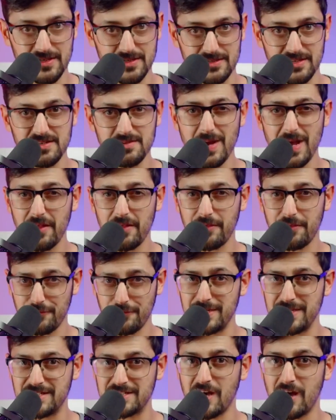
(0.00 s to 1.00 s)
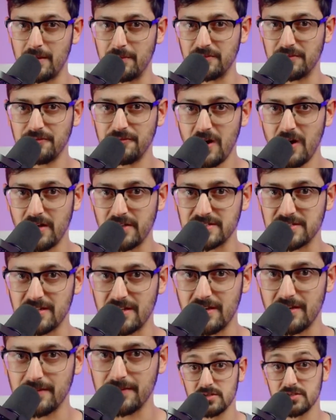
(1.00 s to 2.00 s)
So that's about 3 times
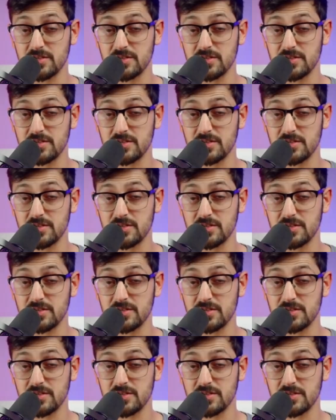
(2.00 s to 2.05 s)
faster.